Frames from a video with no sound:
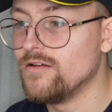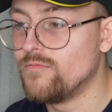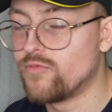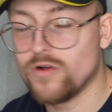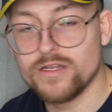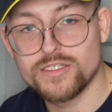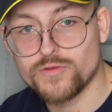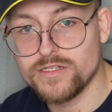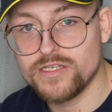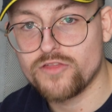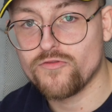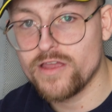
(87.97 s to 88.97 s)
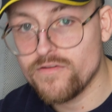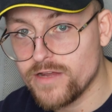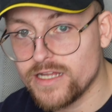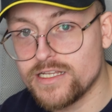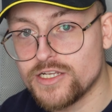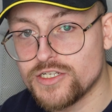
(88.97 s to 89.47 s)
Breitling 23
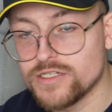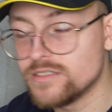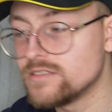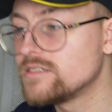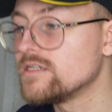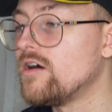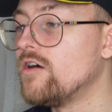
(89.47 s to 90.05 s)
re-editions